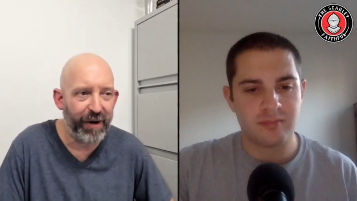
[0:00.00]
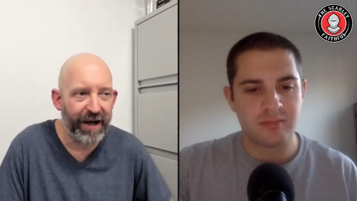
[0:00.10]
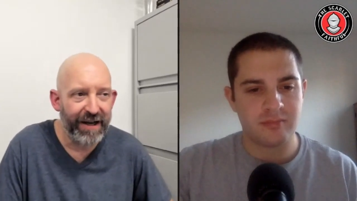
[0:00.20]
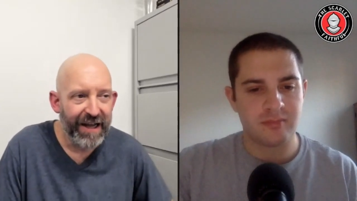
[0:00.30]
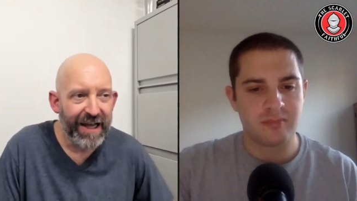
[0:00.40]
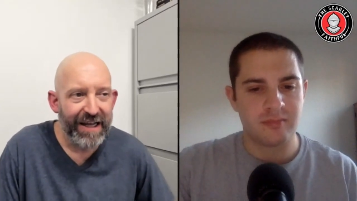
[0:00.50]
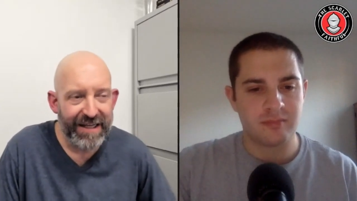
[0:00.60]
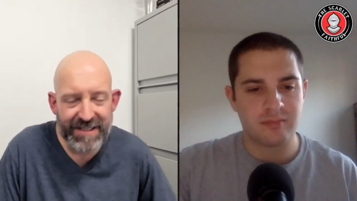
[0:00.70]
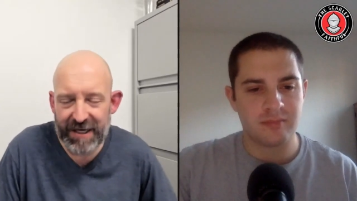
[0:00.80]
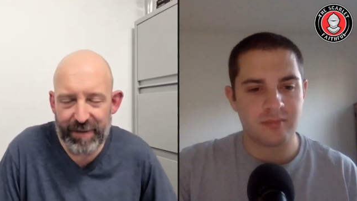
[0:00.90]
Speaker 1: but
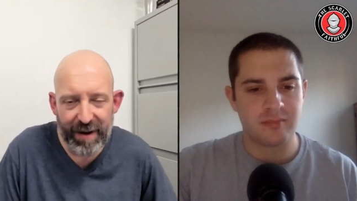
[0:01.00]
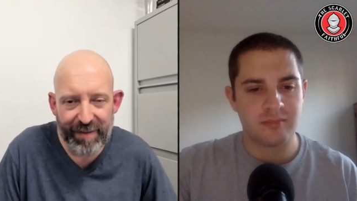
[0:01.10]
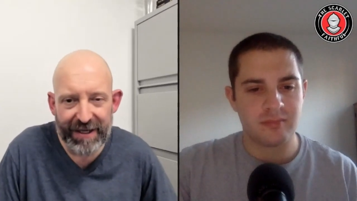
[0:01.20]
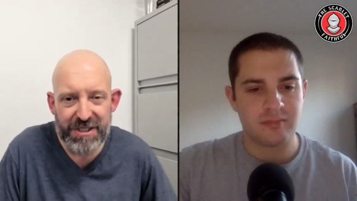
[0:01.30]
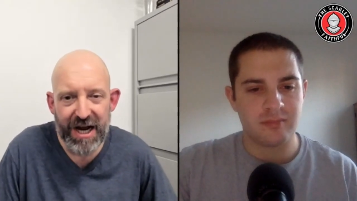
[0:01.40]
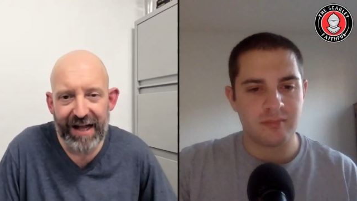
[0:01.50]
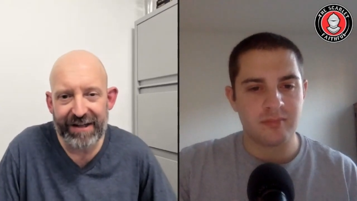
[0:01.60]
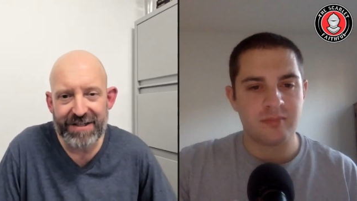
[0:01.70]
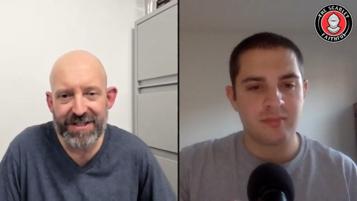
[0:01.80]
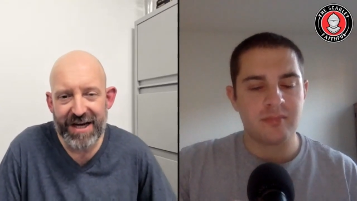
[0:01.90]
it's going to be a big
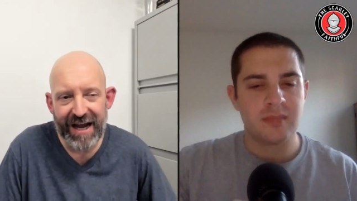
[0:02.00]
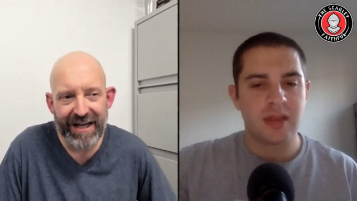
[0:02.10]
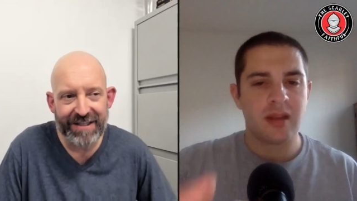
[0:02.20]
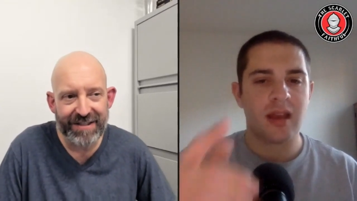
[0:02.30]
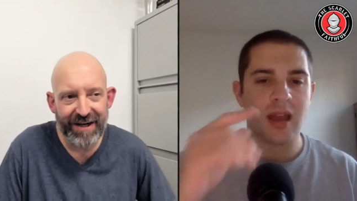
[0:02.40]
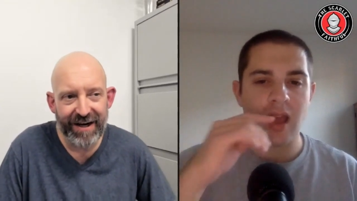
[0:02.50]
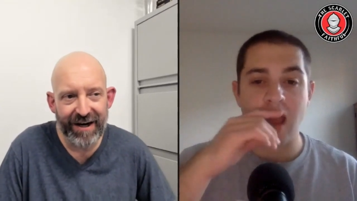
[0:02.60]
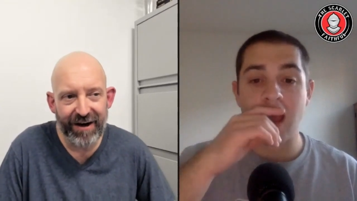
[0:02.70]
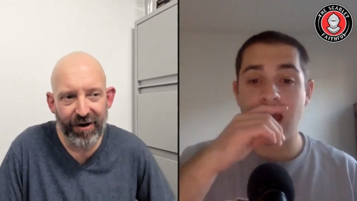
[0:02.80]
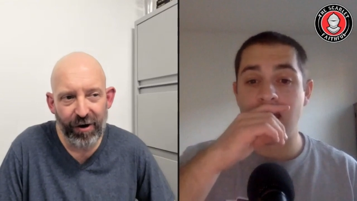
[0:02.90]
challenge and
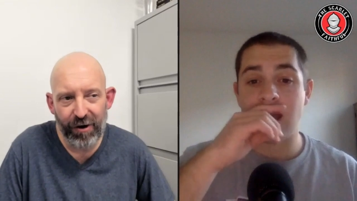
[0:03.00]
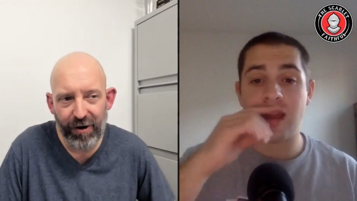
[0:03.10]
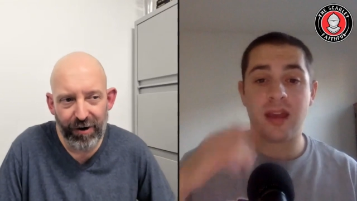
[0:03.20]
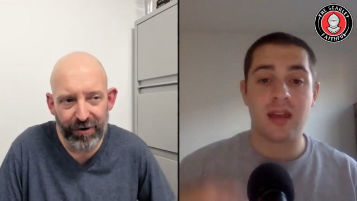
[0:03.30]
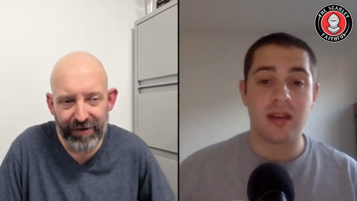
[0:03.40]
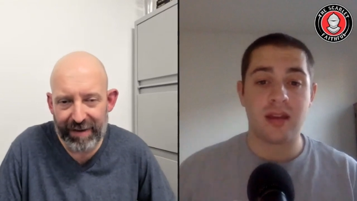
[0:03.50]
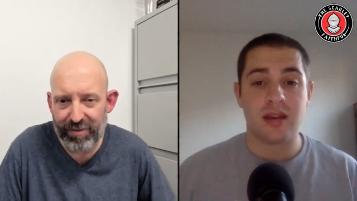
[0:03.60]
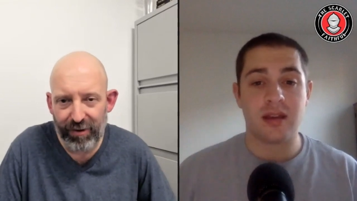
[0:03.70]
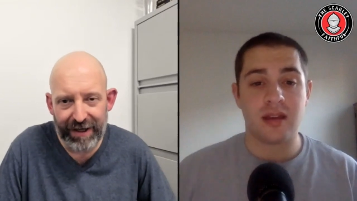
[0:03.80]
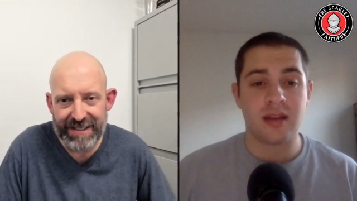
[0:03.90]
uh, all, all great
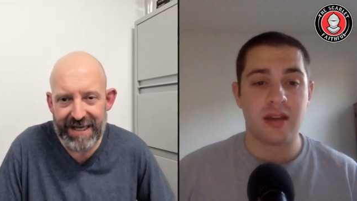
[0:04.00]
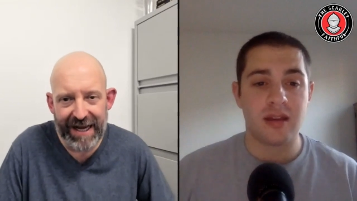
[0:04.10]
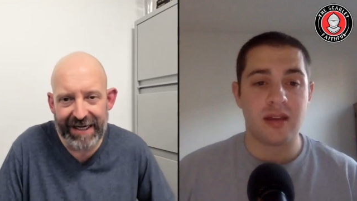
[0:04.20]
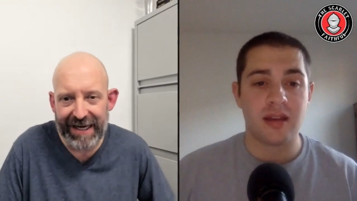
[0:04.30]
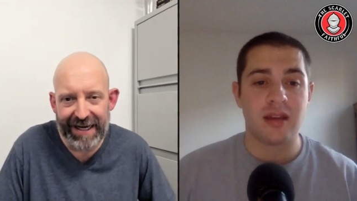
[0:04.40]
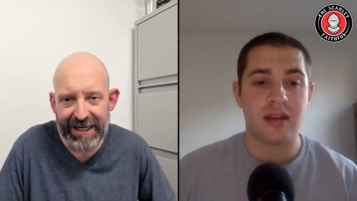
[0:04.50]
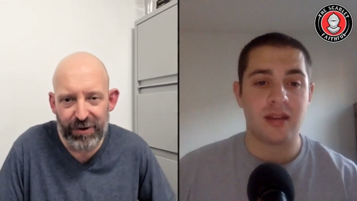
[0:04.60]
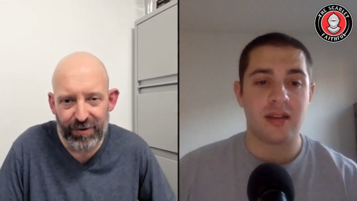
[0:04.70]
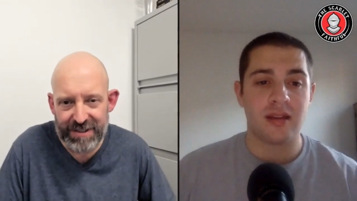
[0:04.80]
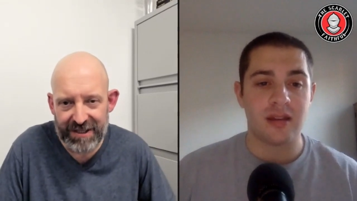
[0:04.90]
points. Any any
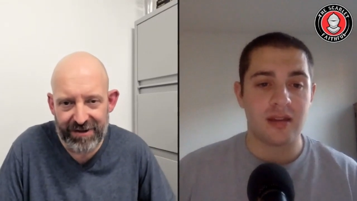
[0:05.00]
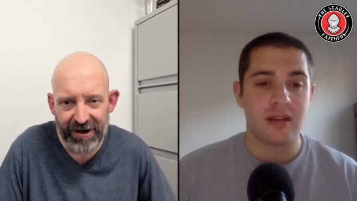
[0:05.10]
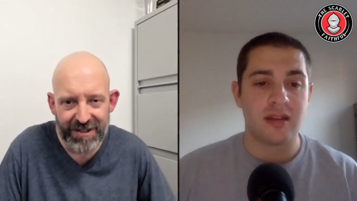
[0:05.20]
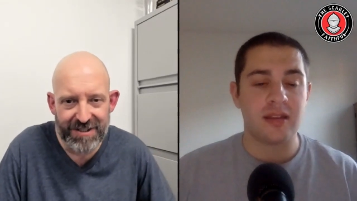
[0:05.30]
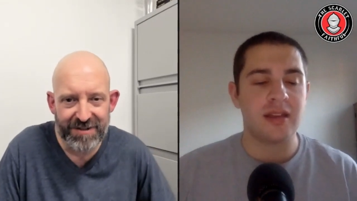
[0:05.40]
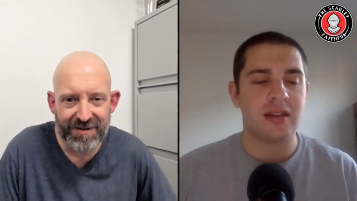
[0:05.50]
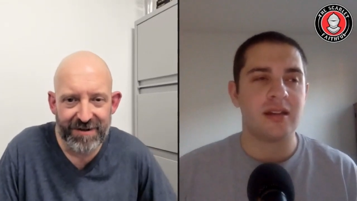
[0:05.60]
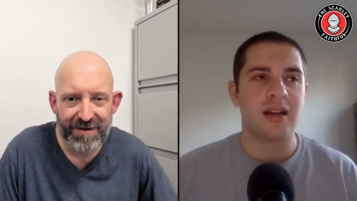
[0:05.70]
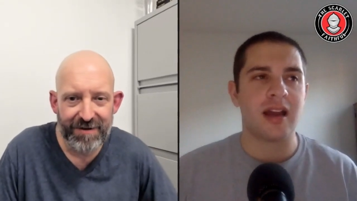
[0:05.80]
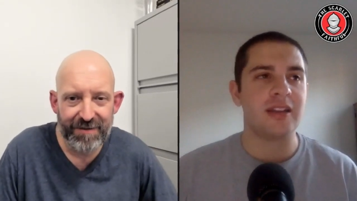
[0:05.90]
closing thoughts?
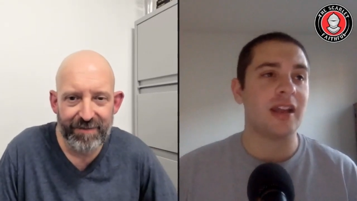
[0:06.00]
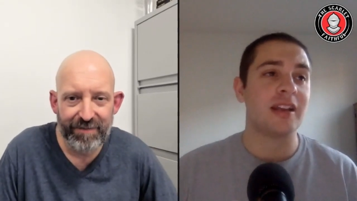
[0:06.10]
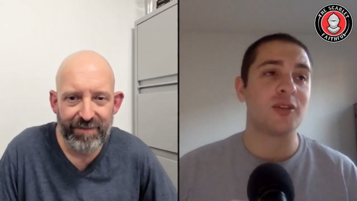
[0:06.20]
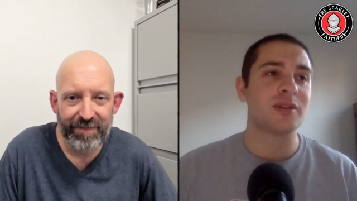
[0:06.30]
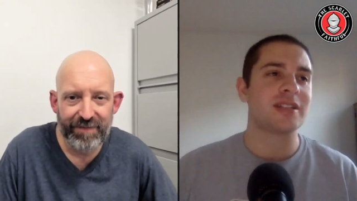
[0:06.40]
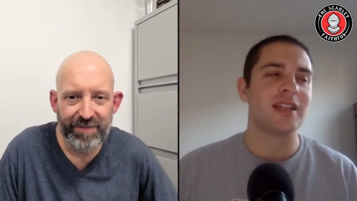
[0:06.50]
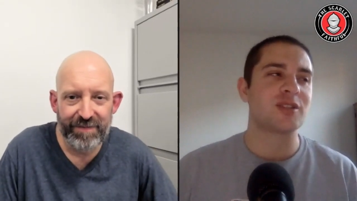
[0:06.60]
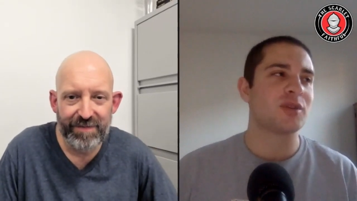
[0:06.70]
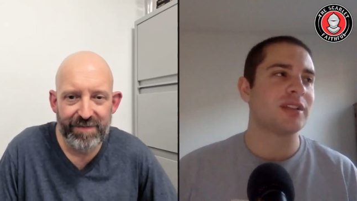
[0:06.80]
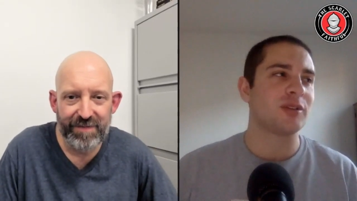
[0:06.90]
Speaker 2: Yeah, I, and I do want to say
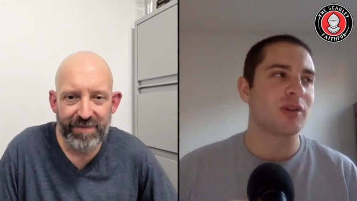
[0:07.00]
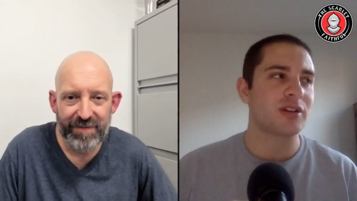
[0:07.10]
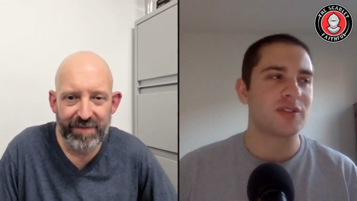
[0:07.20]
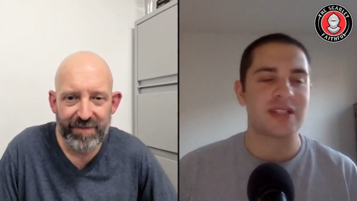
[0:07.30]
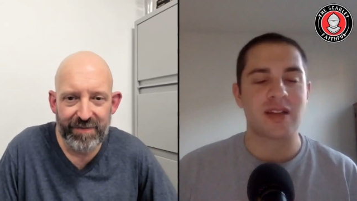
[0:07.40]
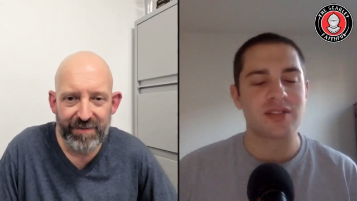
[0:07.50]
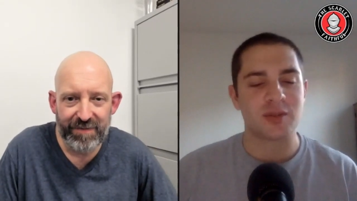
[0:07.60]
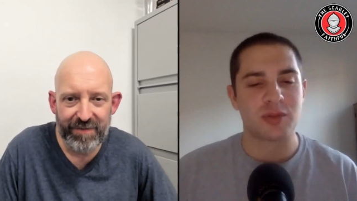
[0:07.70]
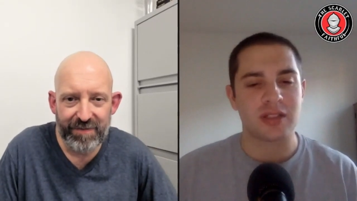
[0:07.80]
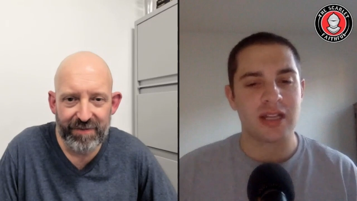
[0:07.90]
this right. Like Rutgers fans
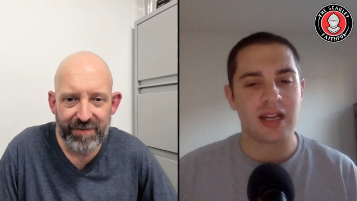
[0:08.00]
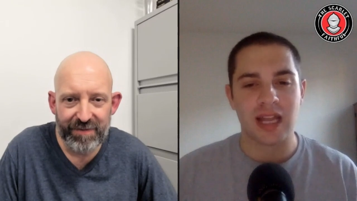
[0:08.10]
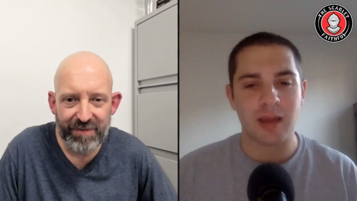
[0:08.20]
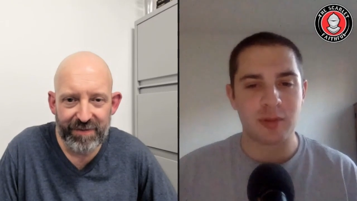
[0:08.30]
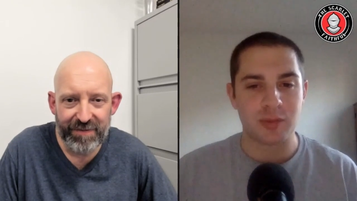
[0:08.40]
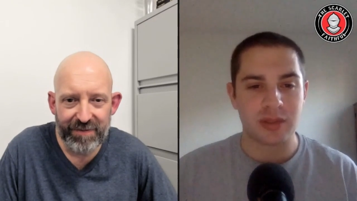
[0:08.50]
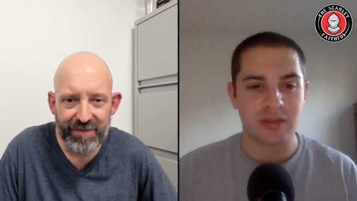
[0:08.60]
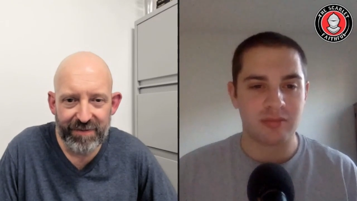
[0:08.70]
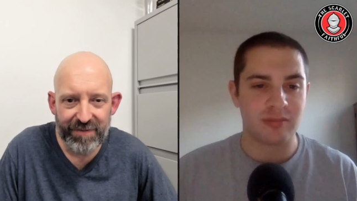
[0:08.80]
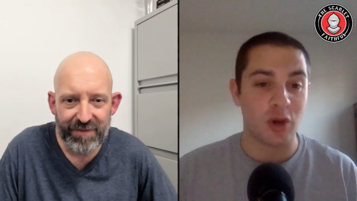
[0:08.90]
obviously were not happy
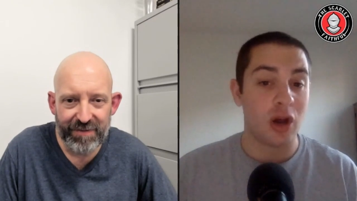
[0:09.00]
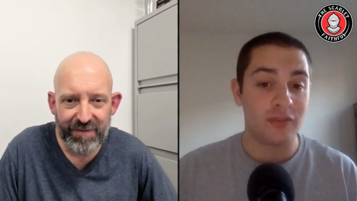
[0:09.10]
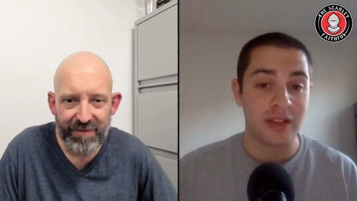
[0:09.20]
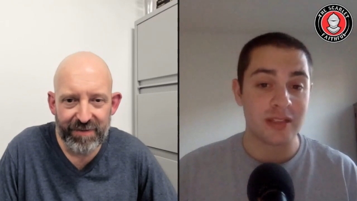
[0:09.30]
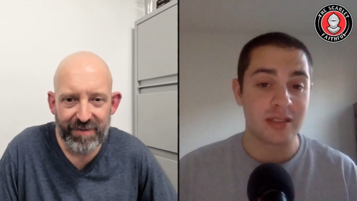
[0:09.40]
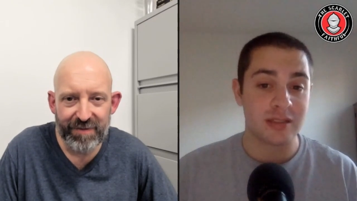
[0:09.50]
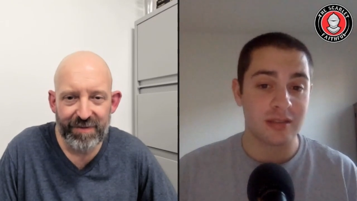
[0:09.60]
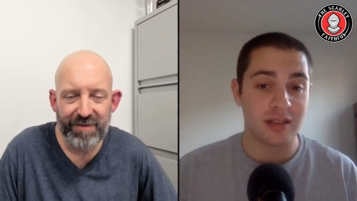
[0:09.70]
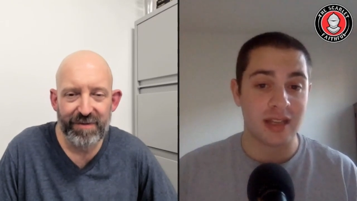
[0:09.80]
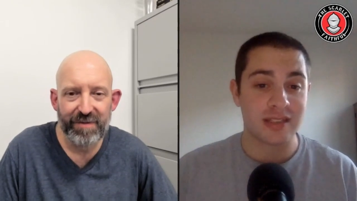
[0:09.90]
with the offense
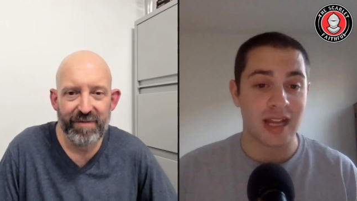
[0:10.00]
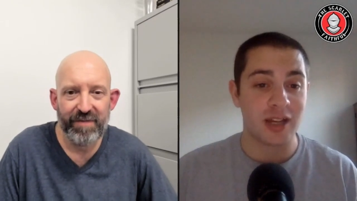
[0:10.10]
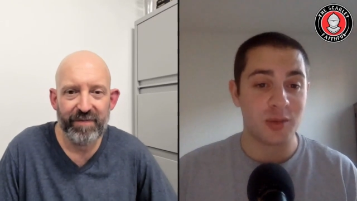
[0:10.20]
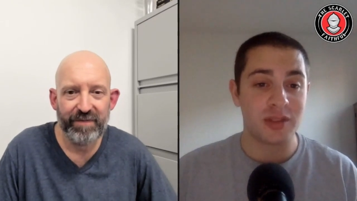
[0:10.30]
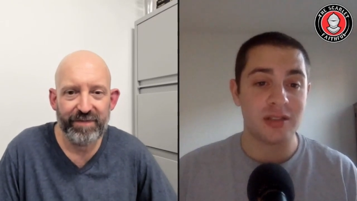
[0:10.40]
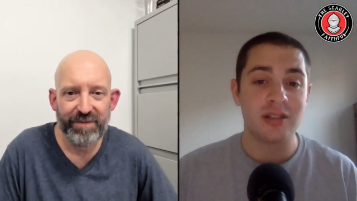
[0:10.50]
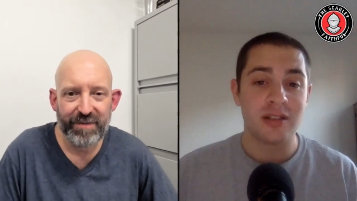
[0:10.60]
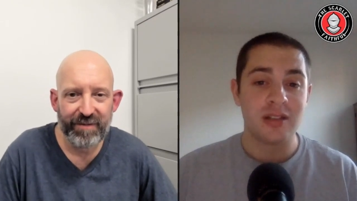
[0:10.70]
against Iowa,